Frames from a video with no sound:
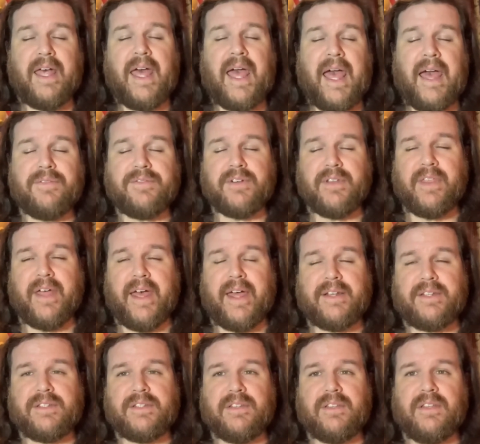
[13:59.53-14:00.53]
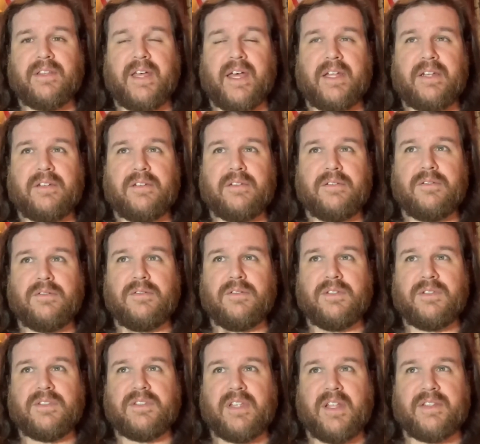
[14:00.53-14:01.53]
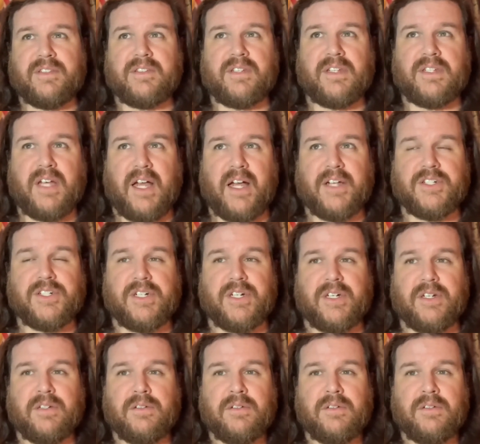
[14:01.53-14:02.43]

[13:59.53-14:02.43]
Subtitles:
after that sends Natasha